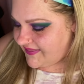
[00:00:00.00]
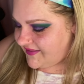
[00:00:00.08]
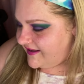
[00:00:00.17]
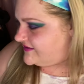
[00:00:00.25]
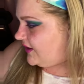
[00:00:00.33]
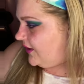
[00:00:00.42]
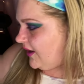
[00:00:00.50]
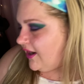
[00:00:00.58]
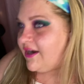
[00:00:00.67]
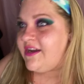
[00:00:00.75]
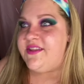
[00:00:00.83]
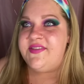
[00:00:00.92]
these
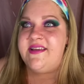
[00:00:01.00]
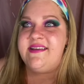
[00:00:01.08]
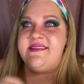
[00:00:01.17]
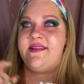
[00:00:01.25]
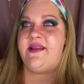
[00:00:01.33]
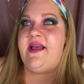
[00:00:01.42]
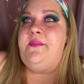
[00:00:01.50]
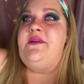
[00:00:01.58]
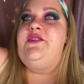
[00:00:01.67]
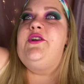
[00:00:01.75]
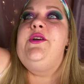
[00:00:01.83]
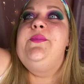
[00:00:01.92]
are, these, let me
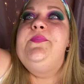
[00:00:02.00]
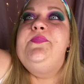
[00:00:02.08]
show you.